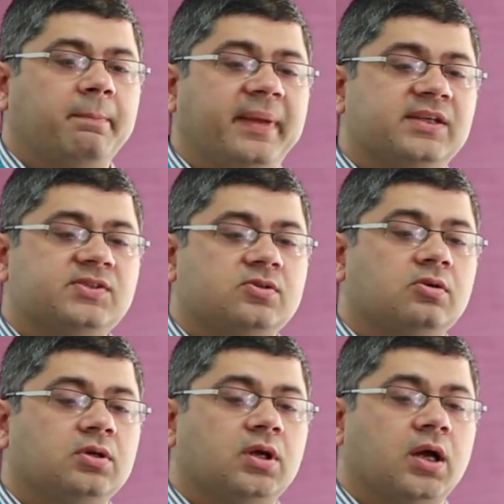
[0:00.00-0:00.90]
based
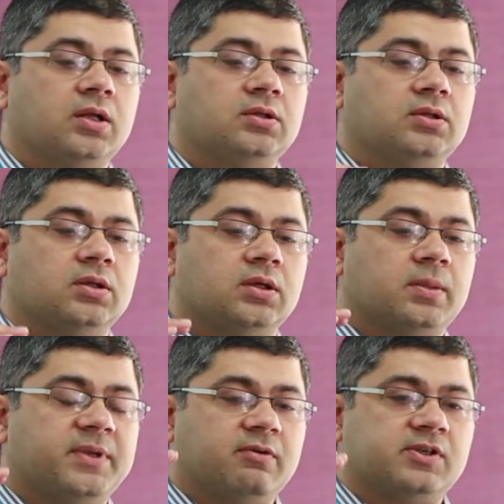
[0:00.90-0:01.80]
on the
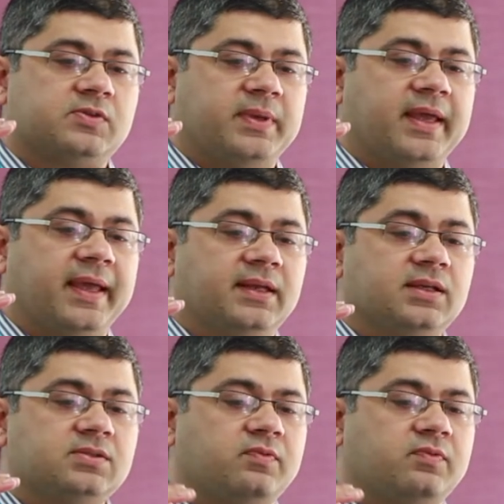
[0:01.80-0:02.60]
PRSP headings.